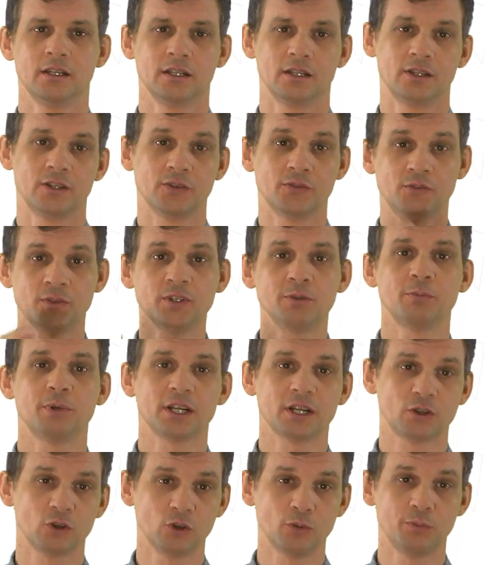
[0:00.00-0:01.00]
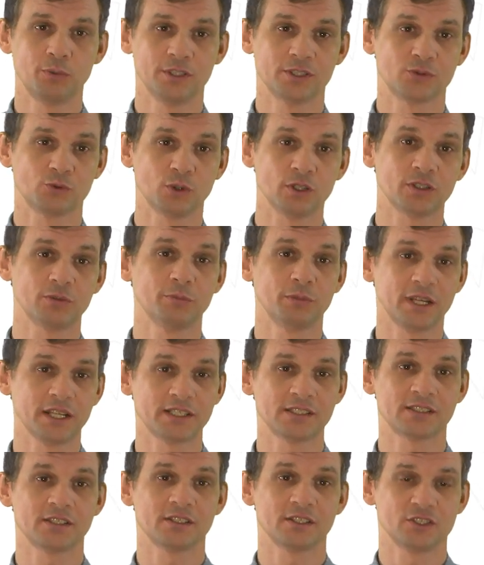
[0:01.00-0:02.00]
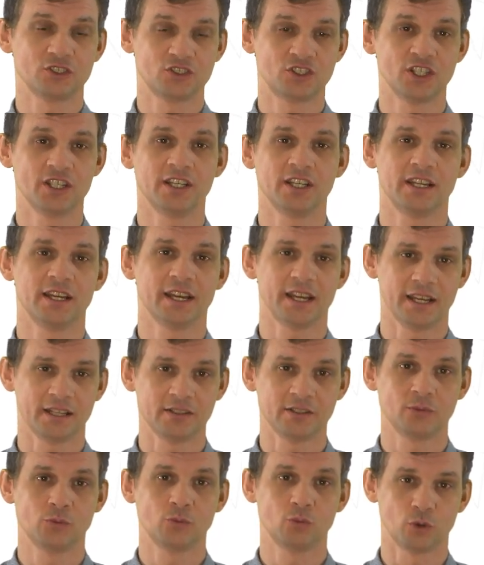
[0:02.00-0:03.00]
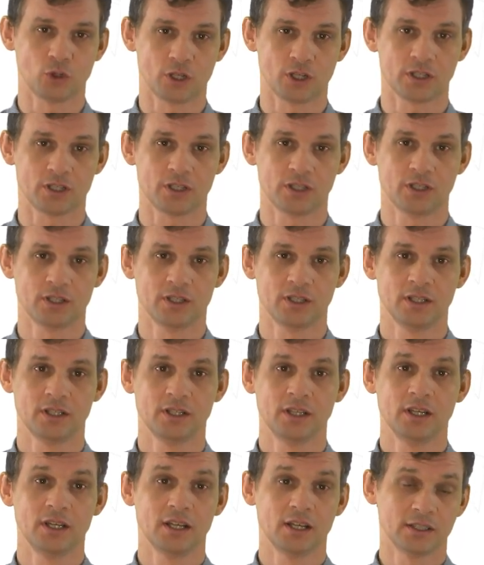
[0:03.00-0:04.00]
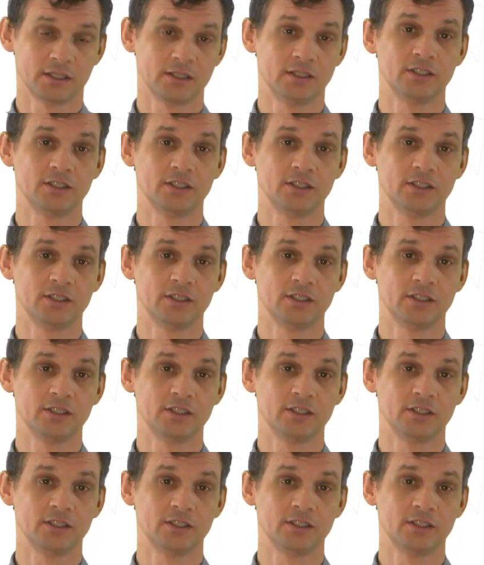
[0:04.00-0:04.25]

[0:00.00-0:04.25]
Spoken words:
The feedback loop is what makes GAN work. The